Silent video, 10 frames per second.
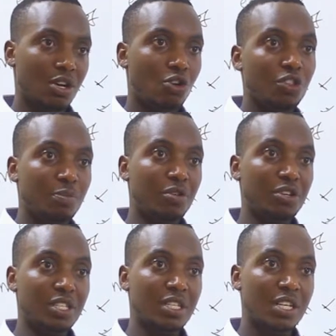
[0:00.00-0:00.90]
All the
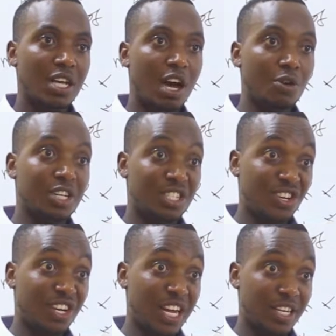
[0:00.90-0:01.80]
points are on a
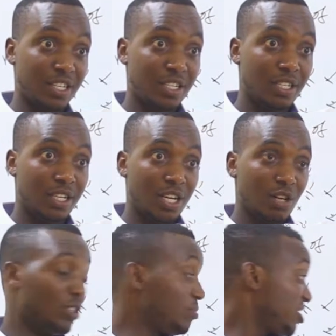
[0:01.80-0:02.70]
straight line,
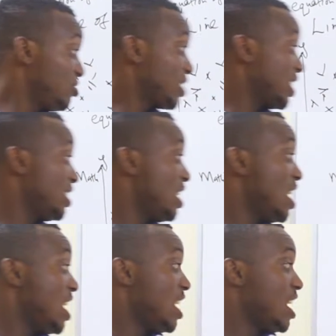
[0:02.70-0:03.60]
which means you
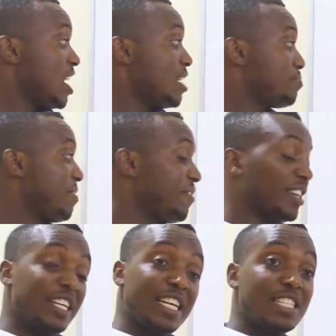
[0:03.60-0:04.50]
can
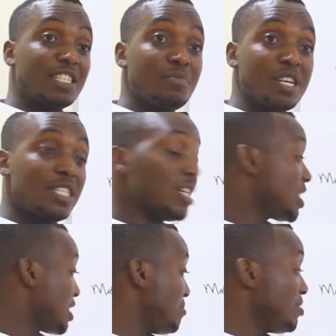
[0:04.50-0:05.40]
perfectly
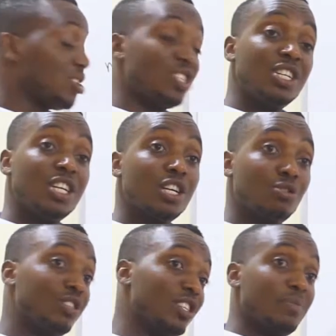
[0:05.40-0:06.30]
estimate chemistry
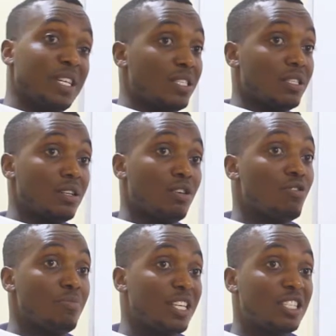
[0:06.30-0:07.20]
using maths
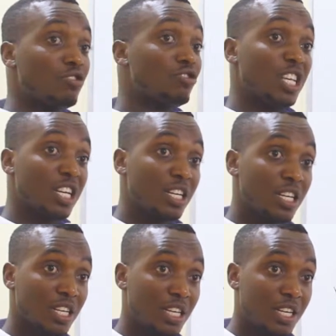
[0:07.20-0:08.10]
or maths
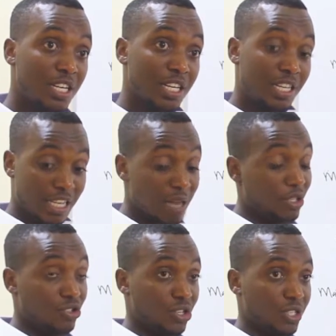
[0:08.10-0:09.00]
using
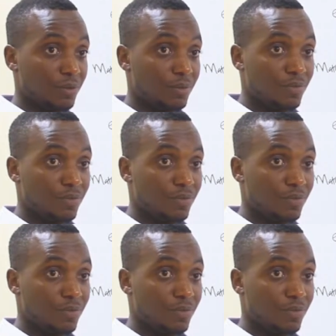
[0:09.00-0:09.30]
chemistry.